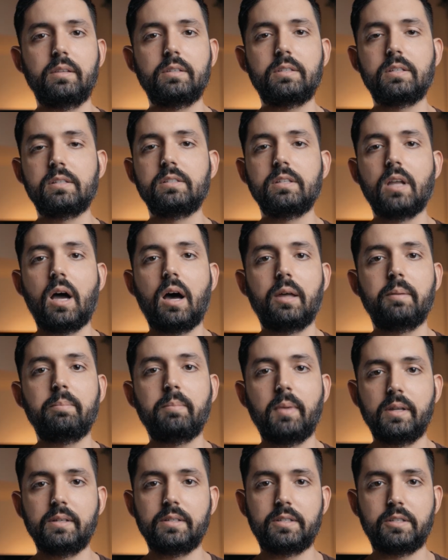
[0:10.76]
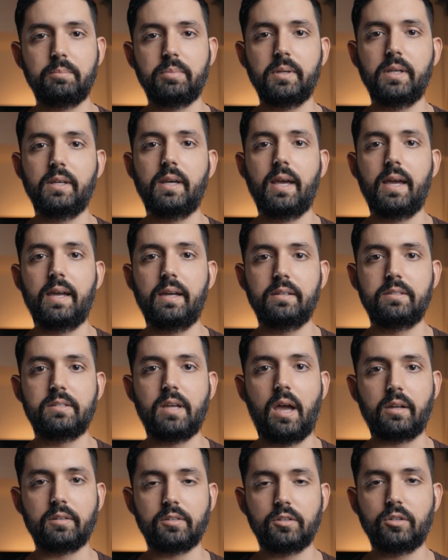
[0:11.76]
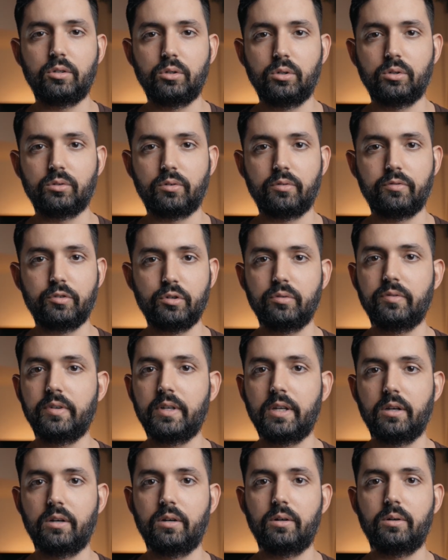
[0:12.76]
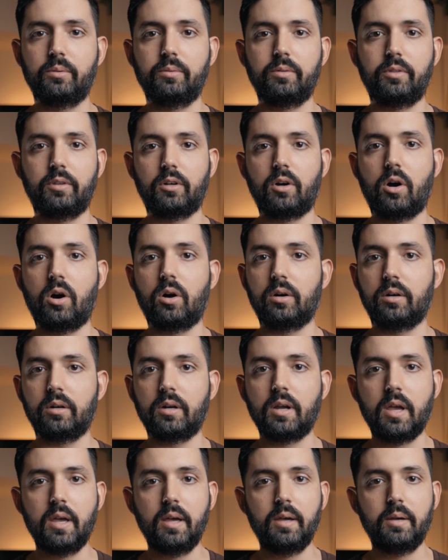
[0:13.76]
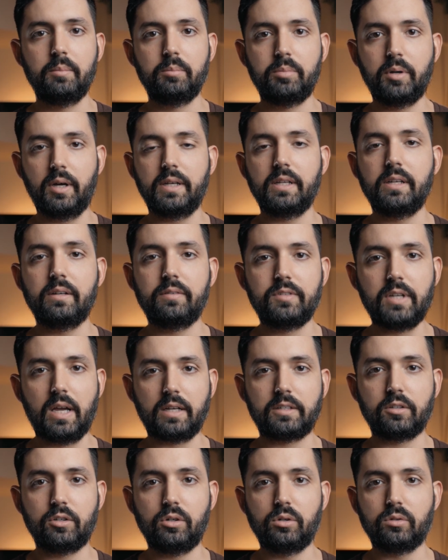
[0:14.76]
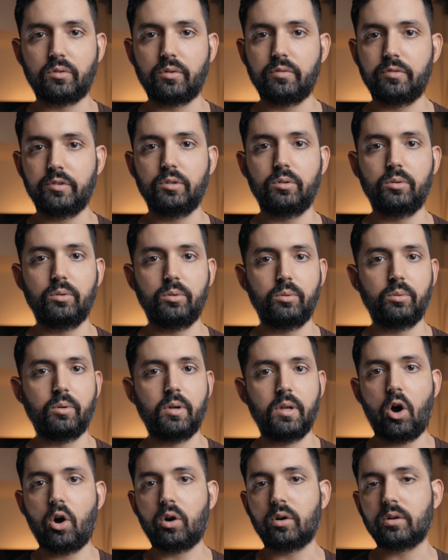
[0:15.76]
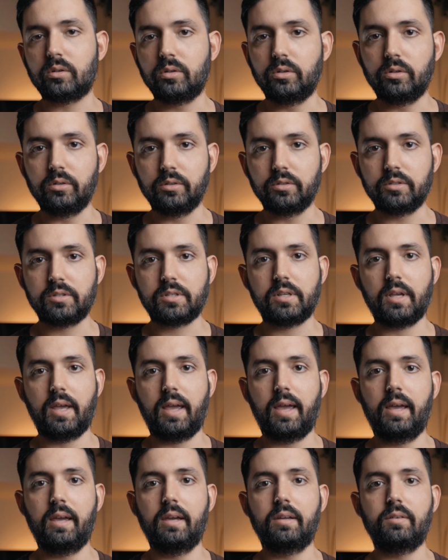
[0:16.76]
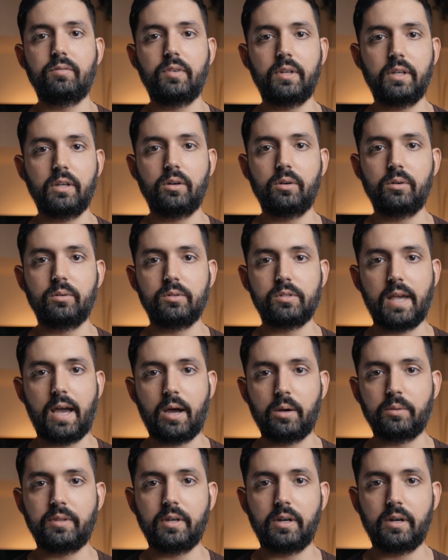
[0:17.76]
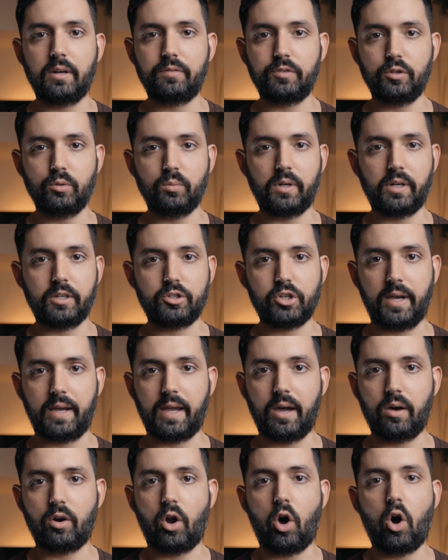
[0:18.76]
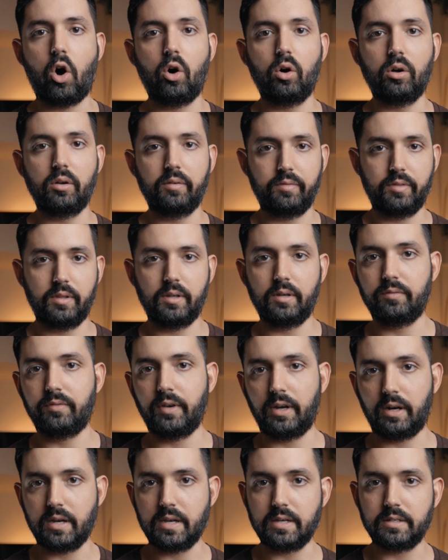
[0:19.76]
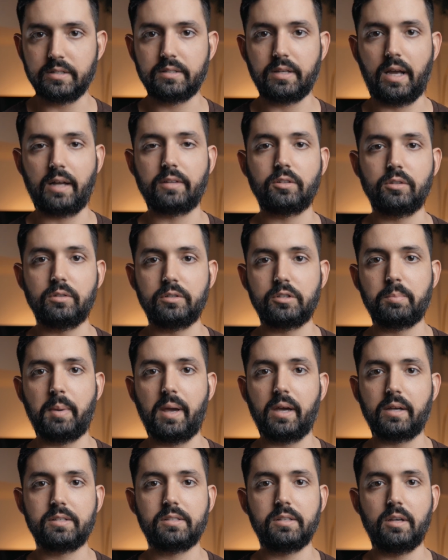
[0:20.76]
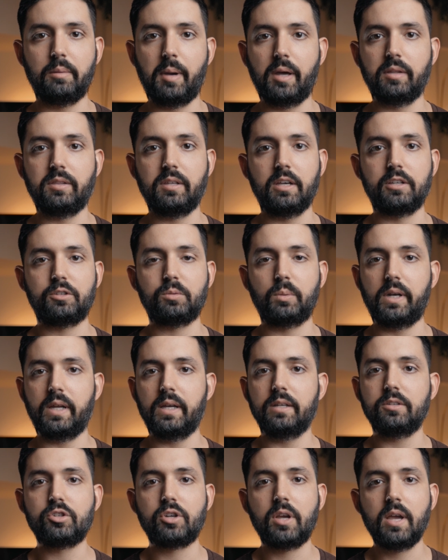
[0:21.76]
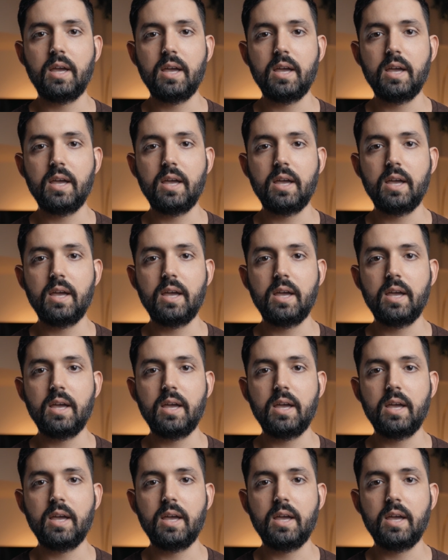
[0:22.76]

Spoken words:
This is not meant to be a technical review video. There are plenty of technical review articles and videos out there if you want to check out all of the various technical specs about the S1H.